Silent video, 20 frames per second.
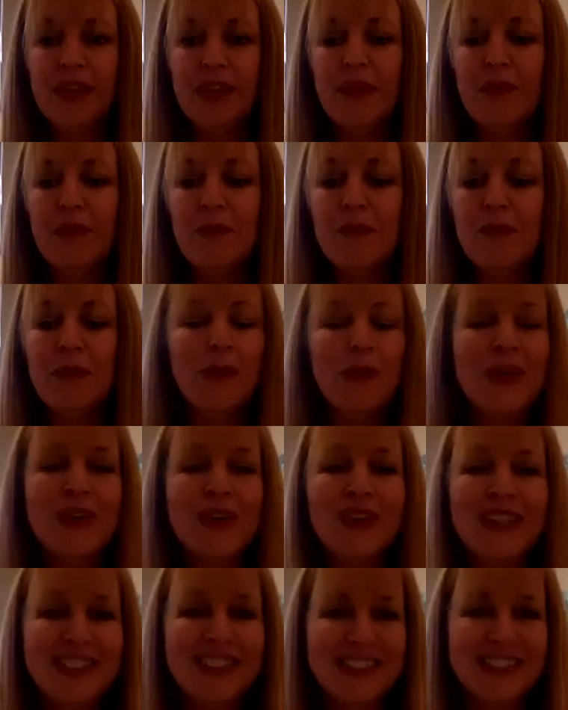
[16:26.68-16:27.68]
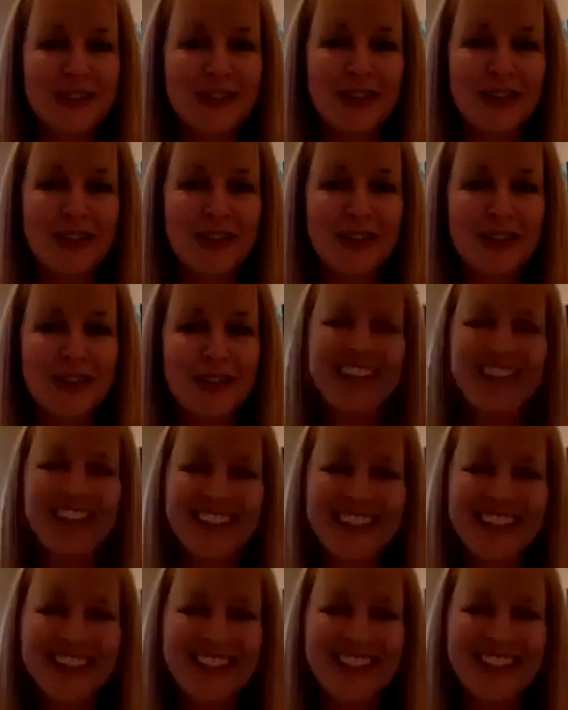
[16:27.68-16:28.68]
But we don't necessarily
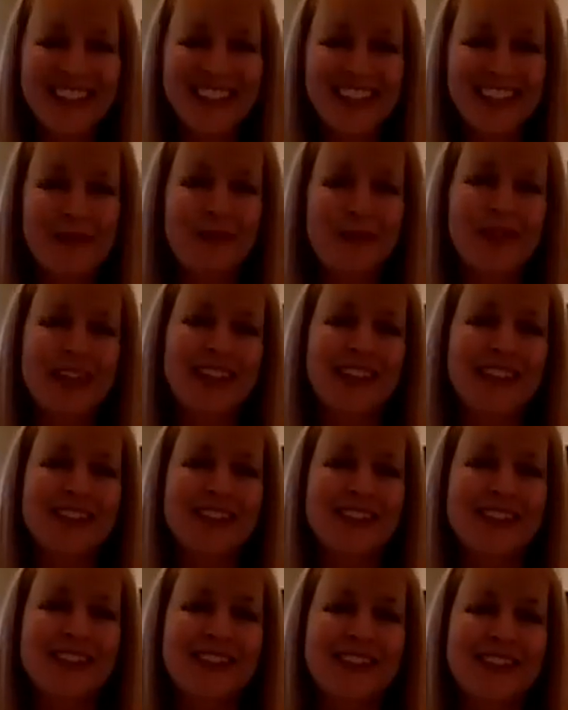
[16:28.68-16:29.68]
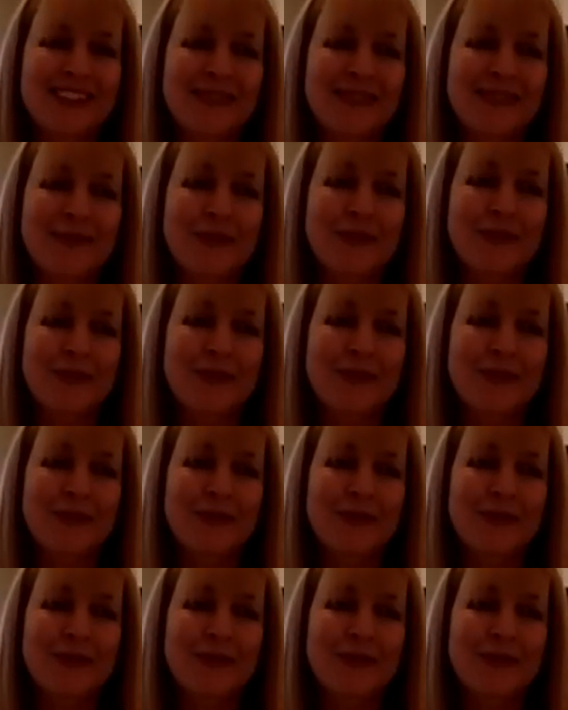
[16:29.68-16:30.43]
recognize it because we're